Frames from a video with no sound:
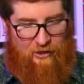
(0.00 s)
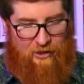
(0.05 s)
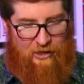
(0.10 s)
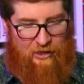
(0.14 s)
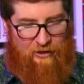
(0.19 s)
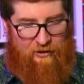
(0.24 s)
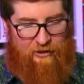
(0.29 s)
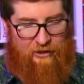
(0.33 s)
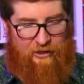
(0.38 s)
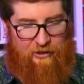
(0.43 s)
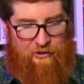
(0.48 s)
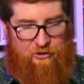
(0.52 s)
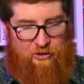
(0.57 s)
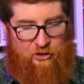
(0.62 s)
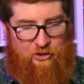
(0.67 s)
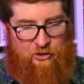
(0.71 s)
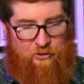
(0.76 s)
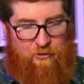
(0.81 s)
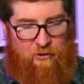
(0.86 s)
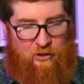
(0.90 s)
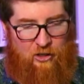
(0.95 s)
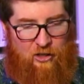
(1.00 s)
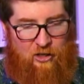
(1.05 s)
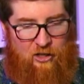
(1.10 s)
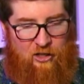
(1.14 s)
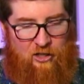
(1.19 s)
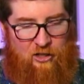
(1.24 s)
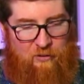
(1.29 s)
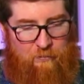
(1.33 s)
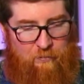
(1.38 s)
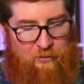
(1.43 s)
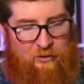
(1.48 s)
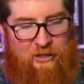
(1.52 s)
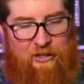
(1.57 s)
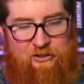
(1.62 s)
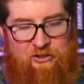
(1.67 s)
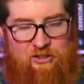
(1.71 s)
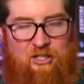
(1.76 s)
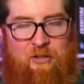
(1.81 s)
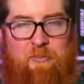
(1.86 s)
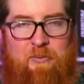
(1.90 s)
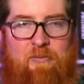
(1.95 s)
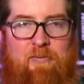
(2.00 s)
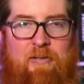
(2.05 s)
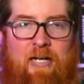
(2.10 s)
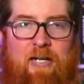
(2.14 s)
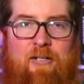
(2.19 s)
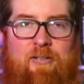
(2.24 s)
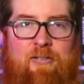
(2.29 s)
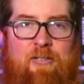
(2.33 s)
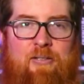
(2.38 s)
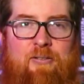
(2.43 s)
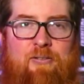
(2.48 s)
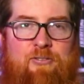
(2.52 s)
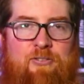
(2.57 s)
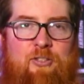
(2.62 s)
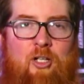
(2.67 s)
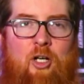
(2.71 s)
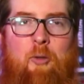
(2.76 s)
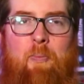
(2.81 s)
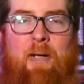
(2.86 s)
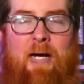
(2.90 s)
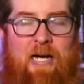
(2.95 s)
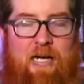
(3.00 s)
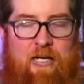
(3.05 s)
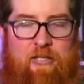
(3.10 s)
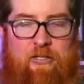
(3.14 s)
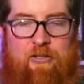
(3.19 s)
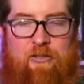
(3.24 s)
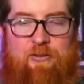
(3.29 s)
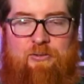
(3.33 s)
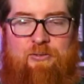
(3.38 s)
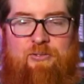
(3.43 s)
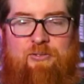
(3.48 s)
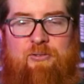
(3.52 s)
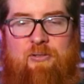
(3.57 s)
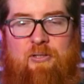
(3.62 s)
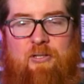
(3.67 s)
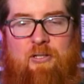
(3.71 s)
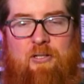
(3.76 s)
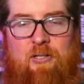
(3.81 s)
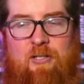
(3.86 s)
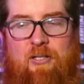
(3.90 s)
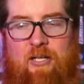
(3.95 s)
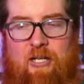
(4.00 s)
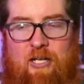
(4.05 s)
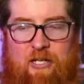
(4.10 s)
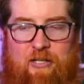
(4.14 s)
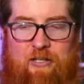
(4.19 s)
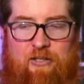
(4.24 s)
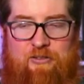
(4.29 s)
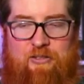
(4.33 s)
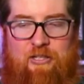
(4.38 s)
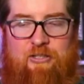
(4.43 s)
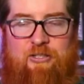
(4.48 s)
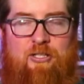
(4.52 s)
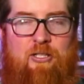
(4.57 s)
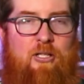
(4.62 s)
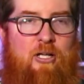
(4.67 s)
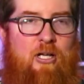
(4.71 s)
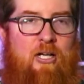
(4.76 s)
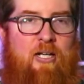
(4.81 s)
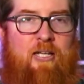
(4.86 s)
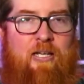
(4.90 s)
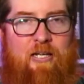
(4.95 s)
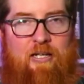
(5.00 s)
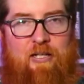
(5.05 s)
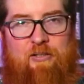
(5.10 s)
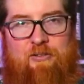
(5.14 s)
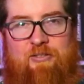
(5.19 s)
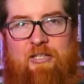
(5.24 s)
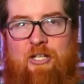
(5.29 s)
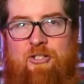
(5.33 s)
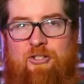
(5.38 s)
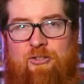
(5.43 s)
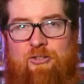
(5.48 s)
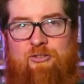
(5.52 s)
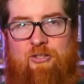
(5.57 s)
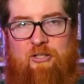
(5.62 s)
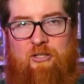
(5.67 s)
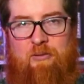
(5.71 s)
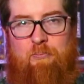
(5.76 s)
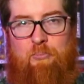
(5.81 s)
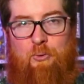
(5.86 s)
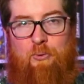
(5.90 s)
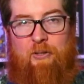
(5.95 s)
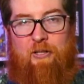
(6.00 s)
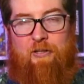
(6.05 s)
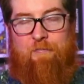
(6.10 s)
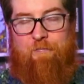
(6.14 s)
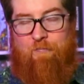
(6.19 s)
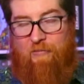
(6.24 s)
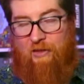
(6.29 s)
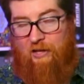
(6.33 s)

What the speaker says: And then you are placing them around in star patterns in these interlocking sections on your board.